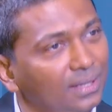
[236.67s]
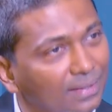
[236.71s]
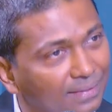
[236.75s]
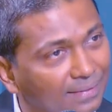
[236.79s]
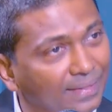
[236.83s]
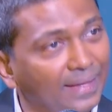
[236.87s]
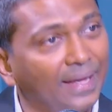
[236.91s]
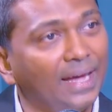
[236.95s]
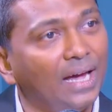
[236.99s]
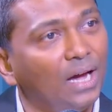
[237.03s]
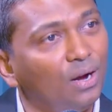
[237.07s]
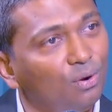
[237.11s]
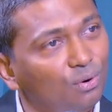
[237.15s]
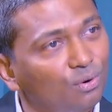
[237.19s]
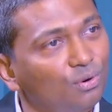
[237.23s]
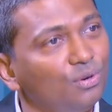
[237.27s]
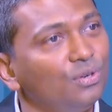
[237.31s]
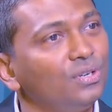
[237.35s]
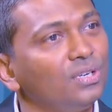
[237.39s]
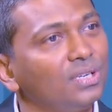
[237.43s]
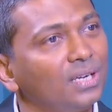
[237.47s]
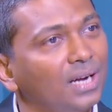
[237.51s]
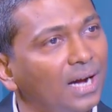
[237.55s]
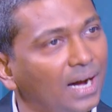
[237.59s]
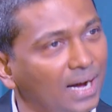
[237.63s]
their
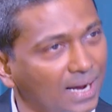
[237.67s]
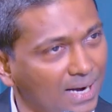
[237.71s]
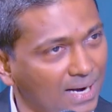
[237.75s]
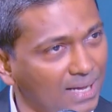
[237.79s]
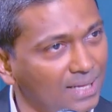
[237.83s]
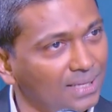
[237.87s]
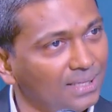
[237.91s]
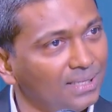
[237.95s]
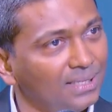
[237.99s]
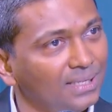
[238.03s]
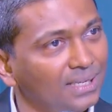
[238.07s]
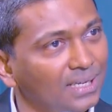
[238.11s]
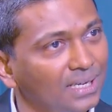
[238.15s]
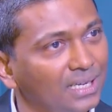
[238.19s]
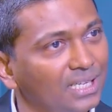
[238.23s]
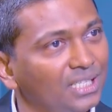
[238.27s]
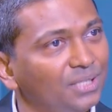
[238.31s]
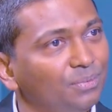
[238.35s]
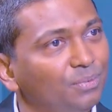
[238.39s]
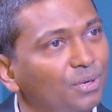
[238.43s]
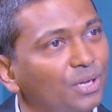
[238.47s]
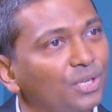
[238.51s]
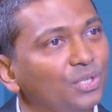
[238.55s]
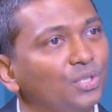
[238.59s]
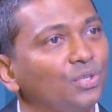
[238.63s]
own currencies
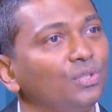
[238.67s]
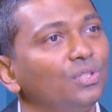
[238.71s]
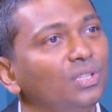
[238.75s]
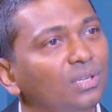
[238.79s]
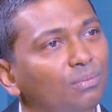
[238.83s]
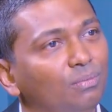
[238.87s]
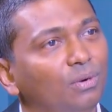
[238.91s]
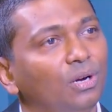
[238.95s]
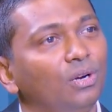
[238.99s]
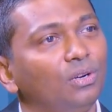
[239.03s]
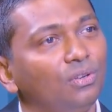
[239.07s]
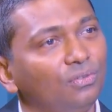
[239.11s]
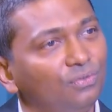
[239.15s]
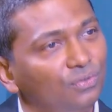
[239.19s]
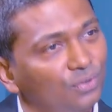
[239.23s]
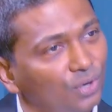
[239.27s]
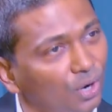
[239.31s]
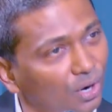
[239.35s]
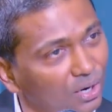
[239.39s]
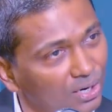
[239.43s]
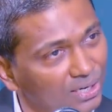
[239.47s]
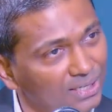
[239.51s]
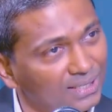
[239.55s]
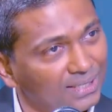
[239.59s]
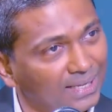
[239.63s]
based on the amount of
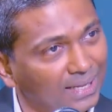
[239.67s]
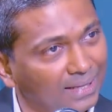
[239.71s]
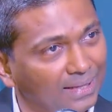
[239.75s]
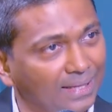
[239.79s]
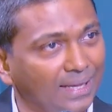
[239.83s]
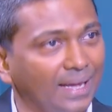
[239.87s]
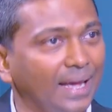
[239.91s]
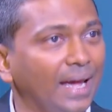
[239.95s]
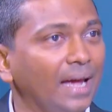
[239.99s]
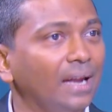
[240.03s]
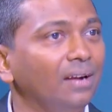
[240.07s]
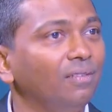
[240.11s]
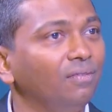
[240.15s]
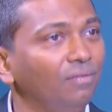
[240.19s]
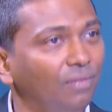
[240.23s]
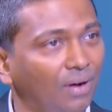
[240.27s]
dollars that they had.